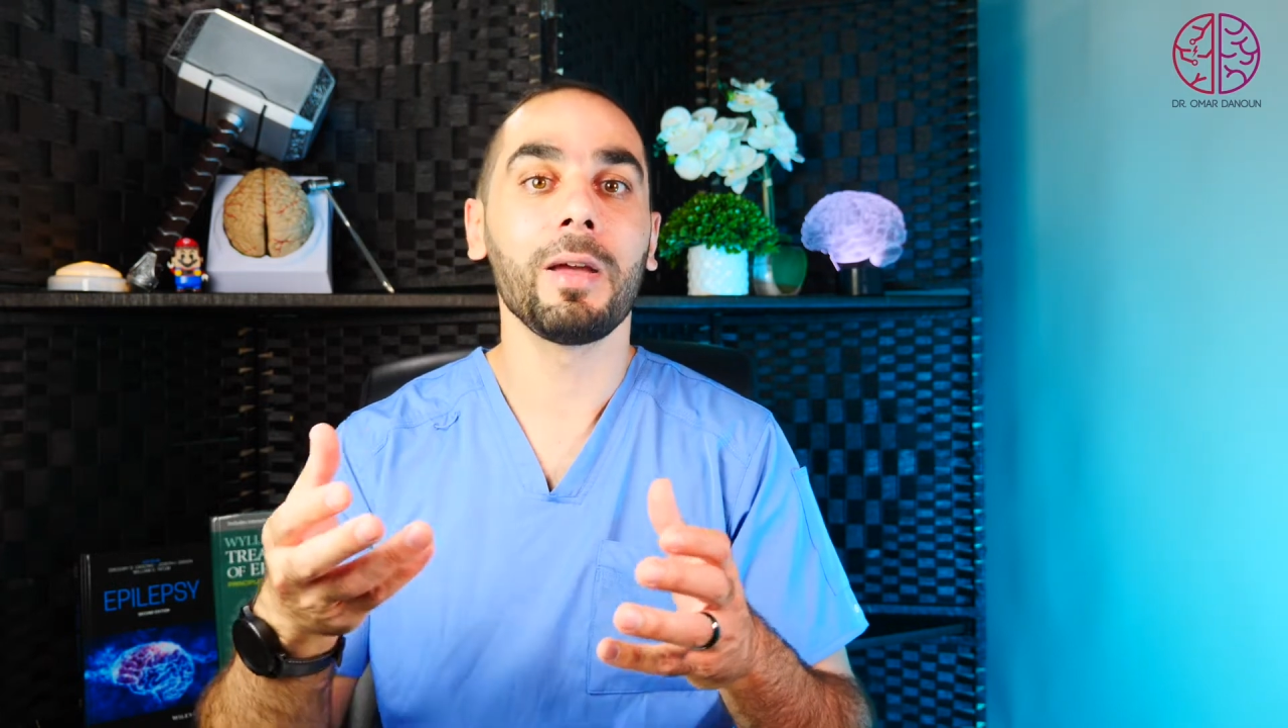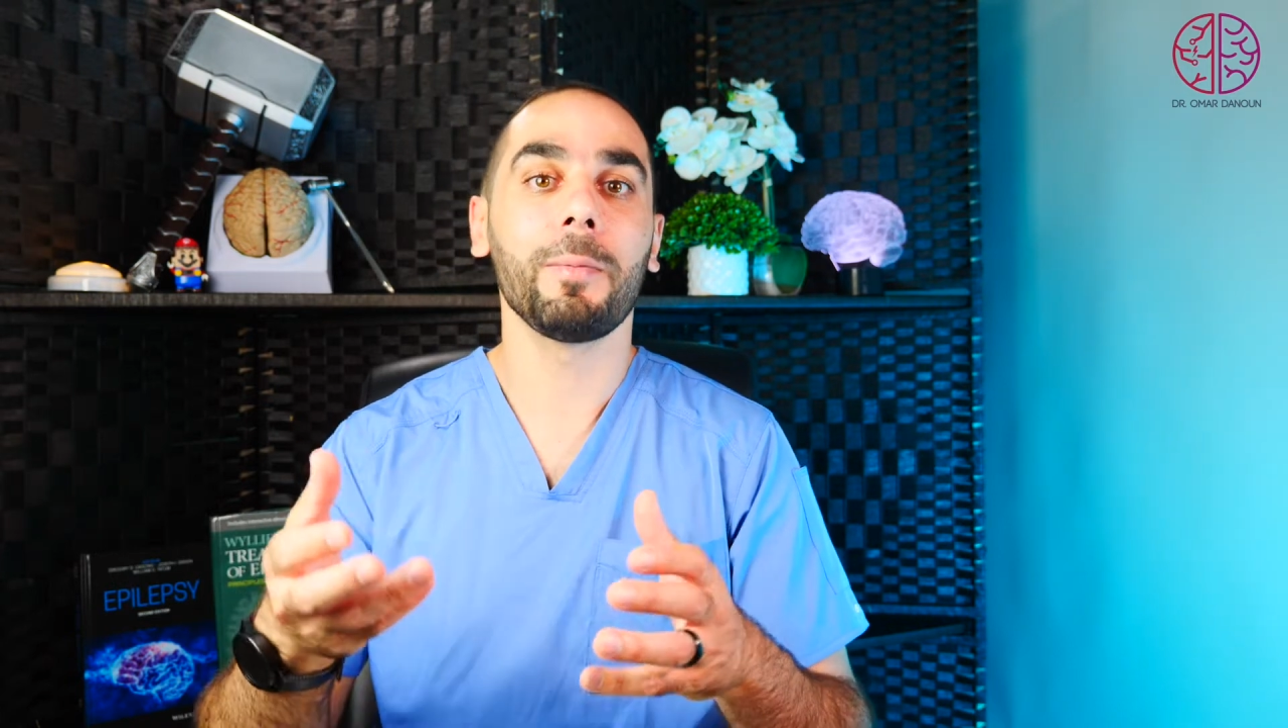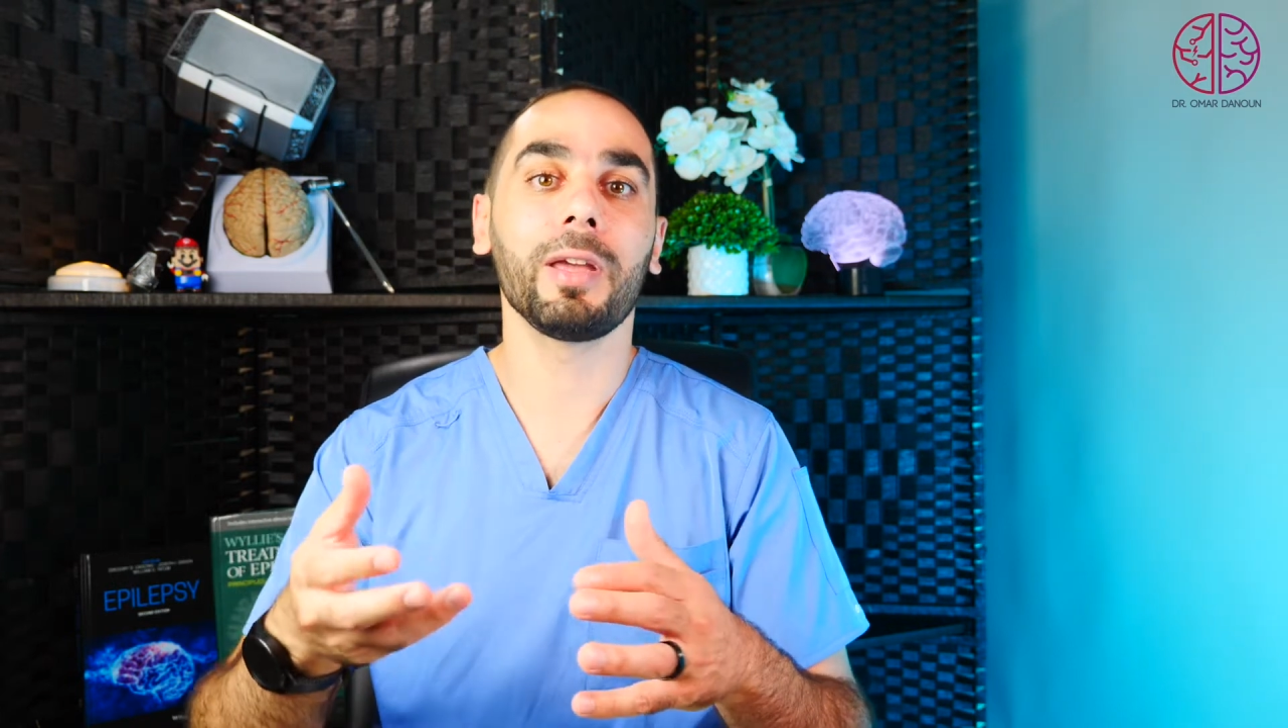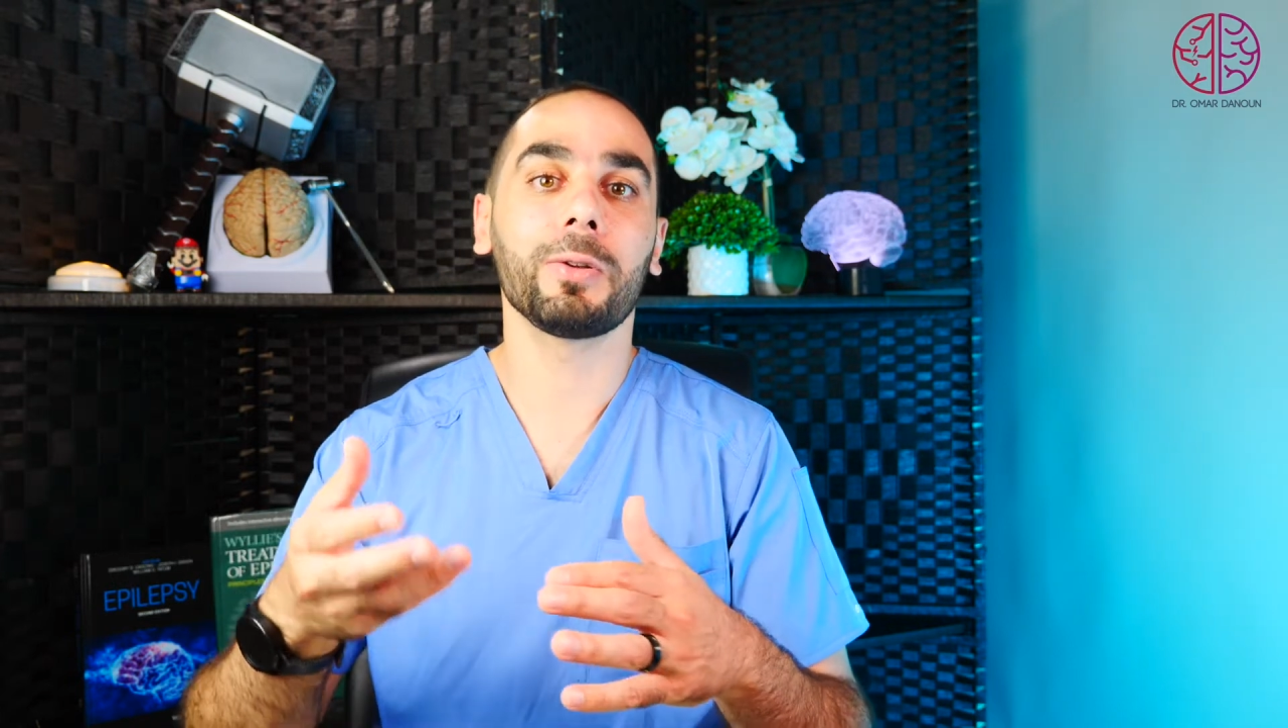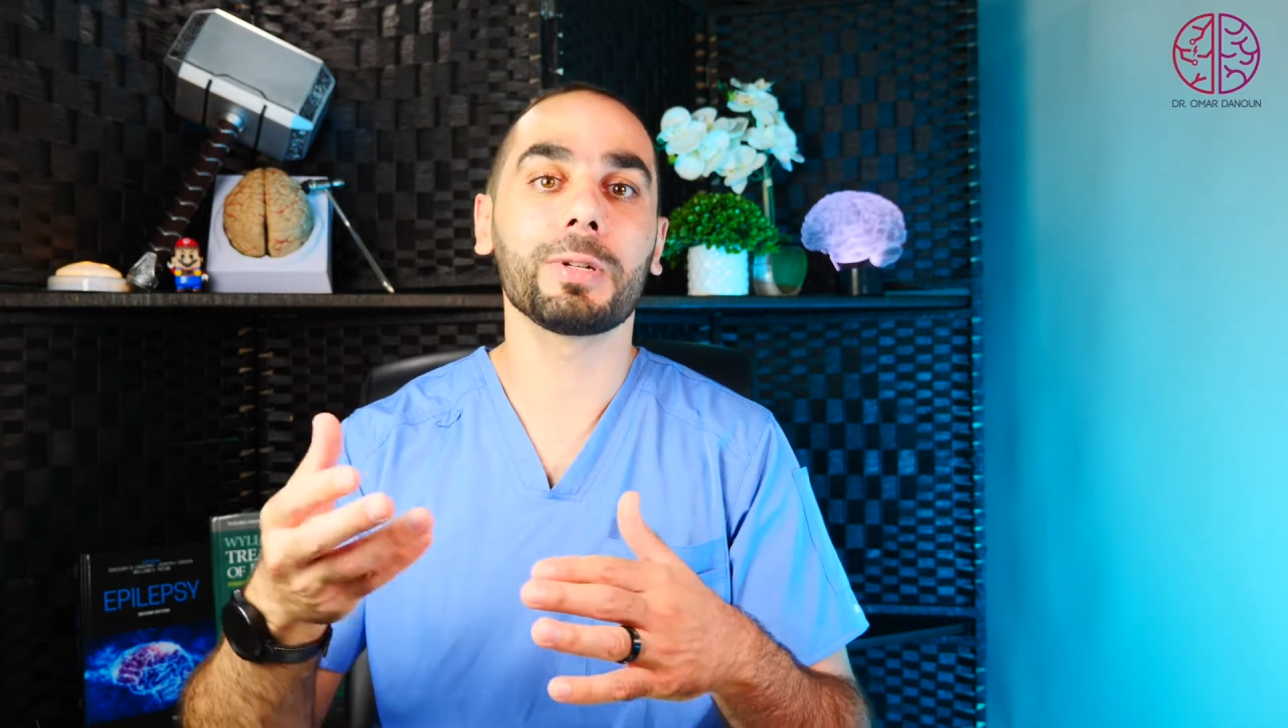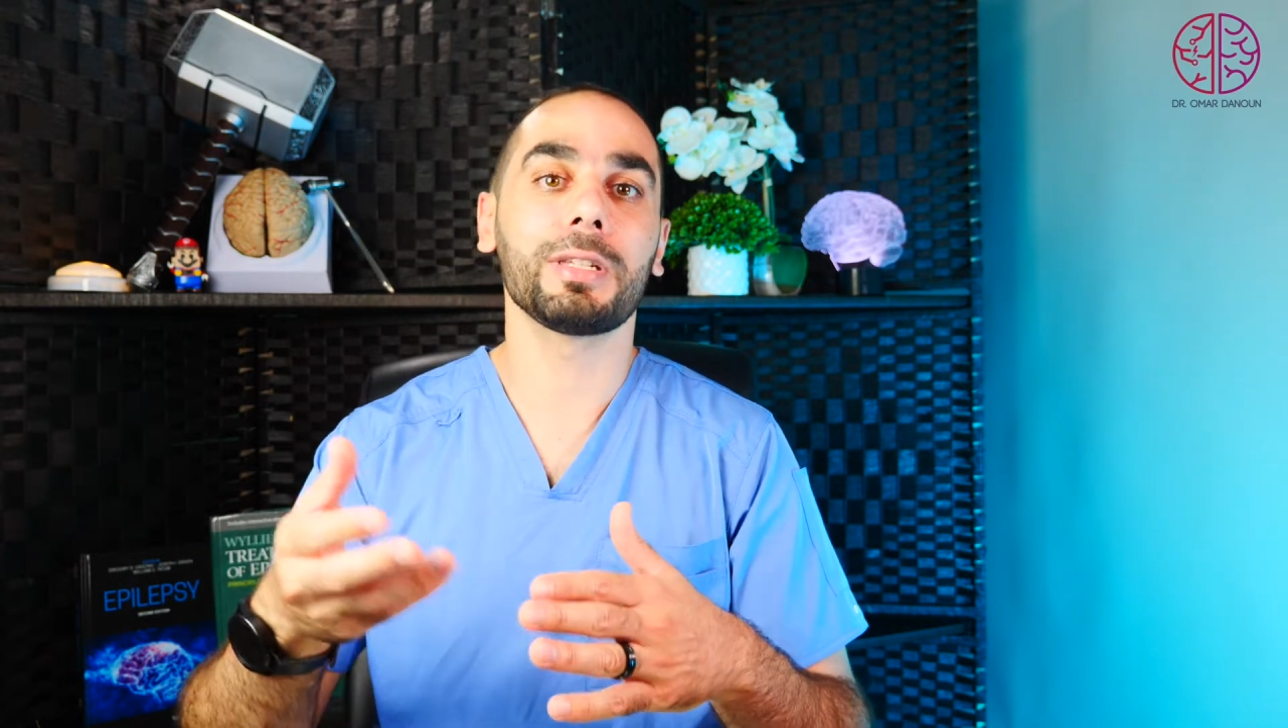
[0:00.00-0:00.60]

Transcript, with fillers: make your